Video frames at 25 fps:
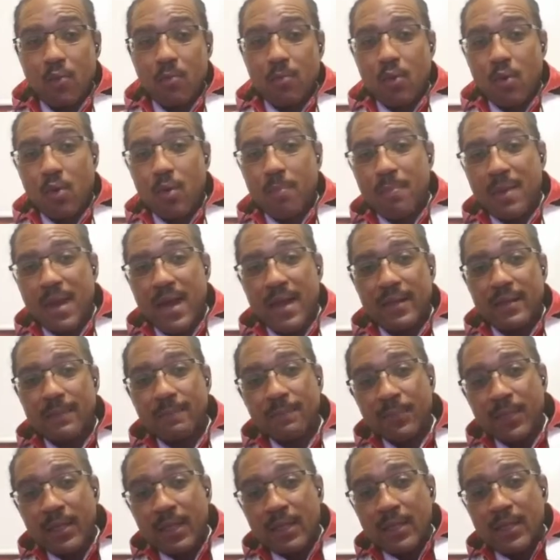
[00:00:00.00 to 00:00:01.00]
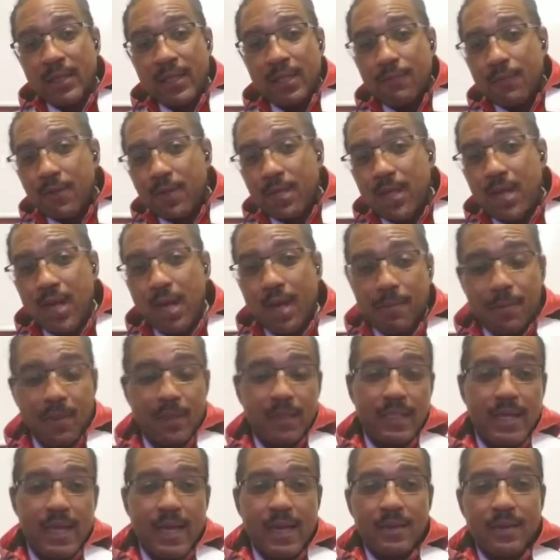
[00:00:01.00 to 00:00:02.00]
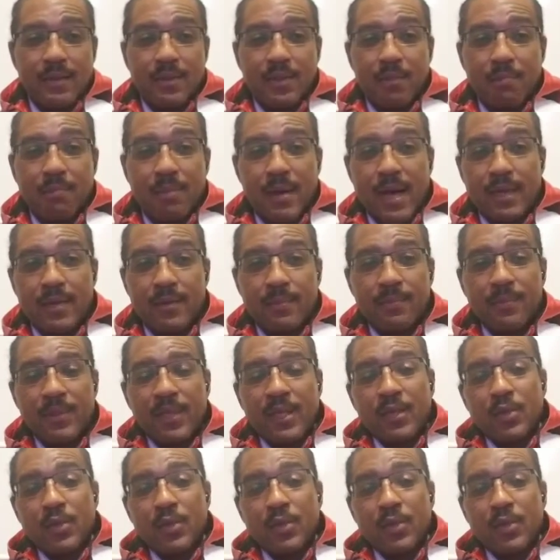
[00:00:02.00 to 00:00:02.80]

more about it, leave a comment down at the bottom.